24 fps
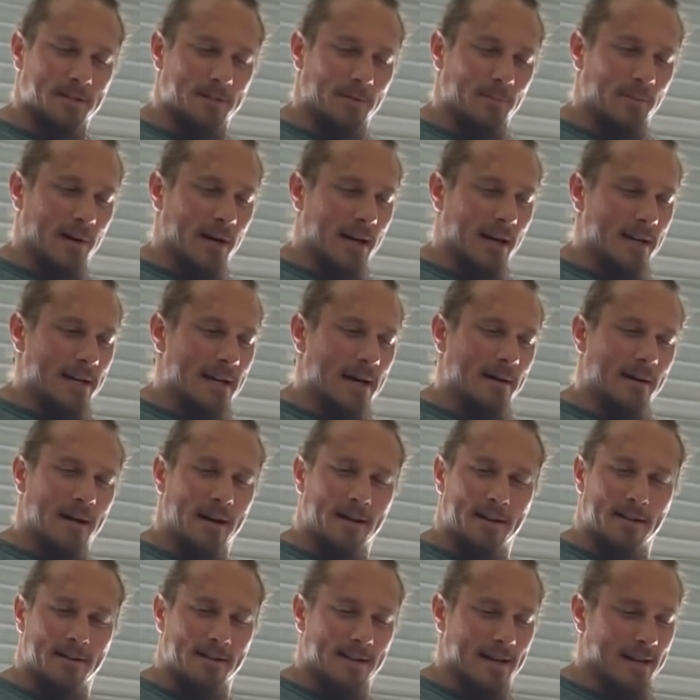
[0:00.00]
You bring it down
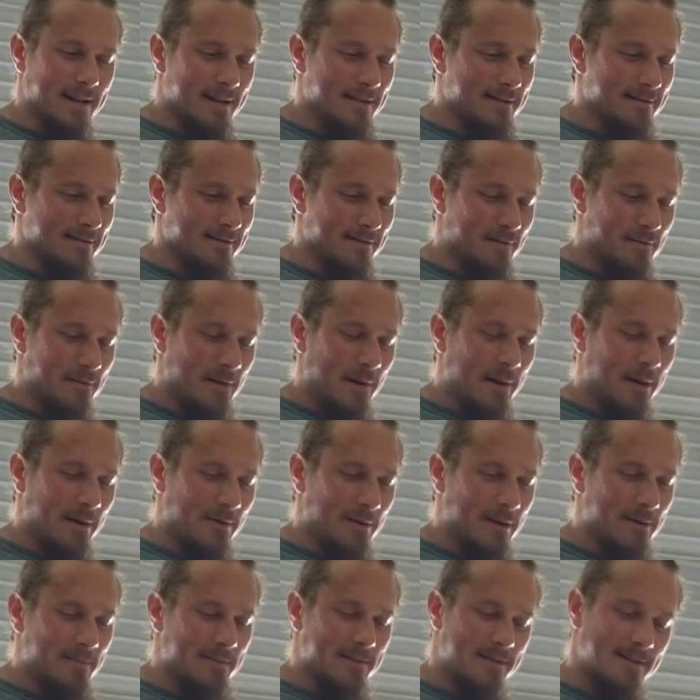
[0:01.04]
onto the floating
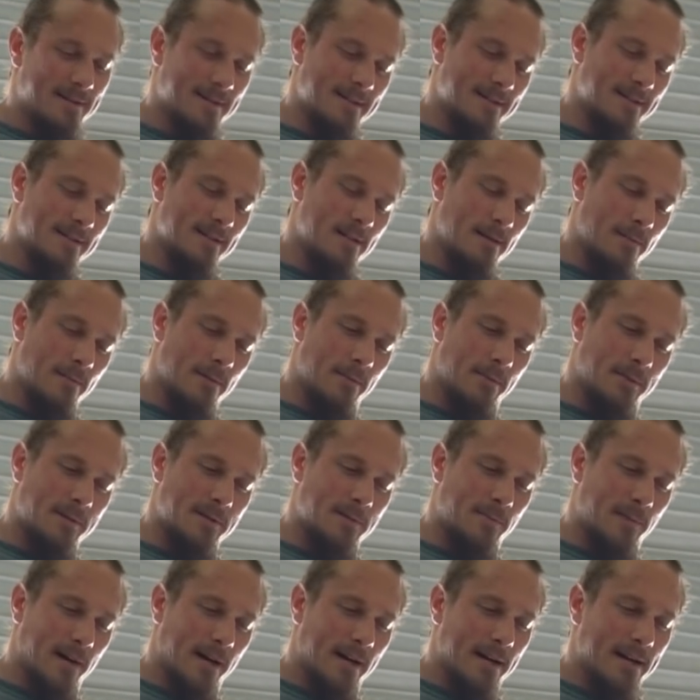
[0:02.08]
ribs, but we'll
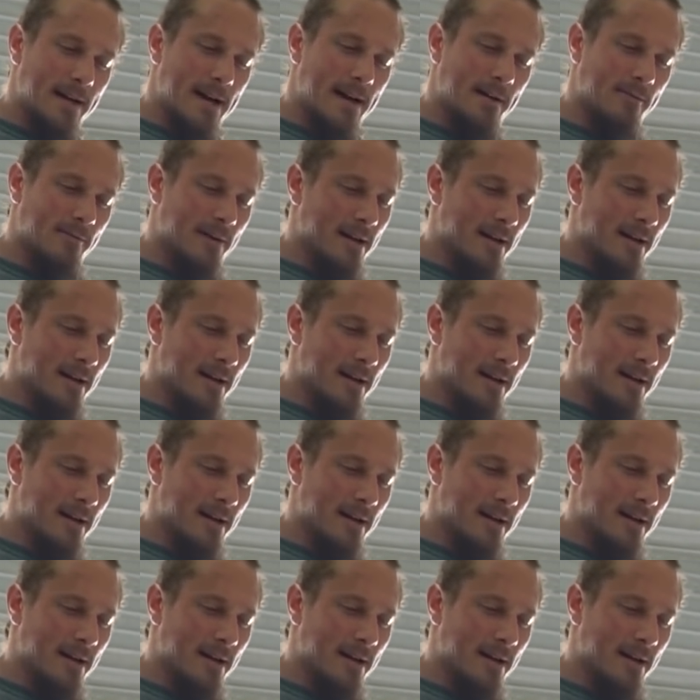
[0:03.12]
just bring it down